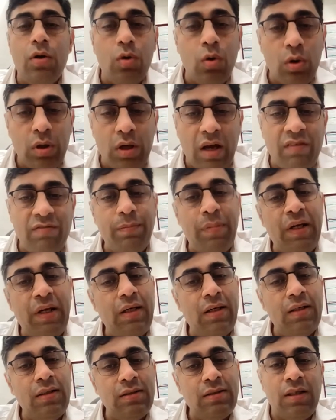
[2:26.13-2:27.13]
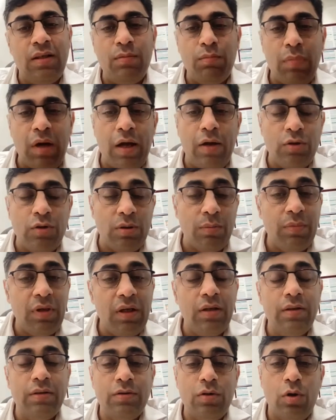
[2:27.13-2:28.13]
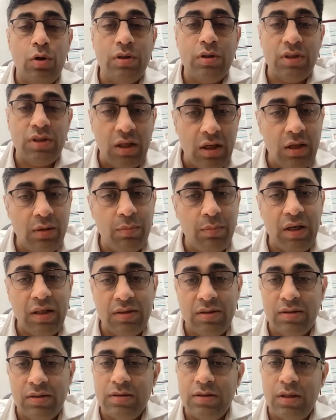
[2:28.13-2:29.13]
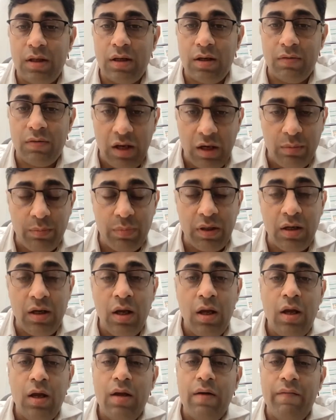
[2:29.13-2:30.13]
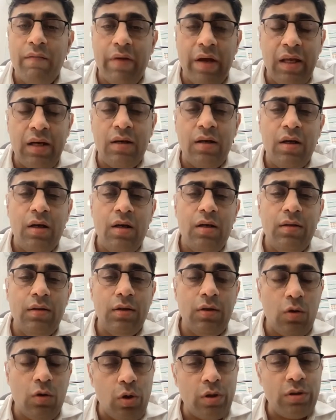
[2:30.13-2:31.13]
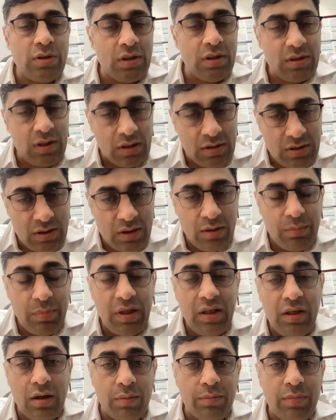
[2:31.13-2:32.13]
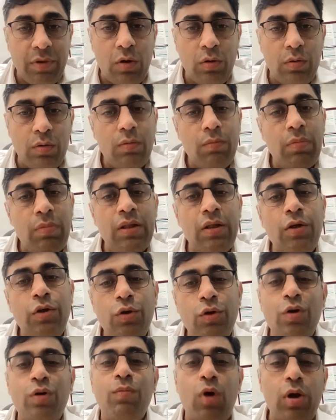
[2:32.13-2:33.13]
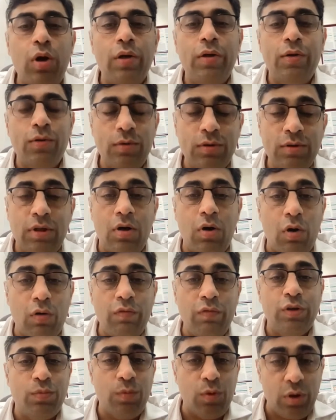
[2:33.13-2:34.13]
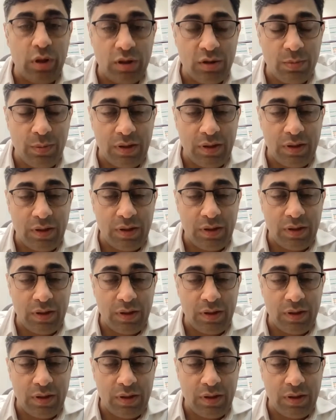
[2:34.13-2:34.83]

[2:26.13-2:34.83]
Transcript: don't have patents, and biosimilars or generic medicines are available, where the cost has considerably come down, but the newer molecules are always more expensive.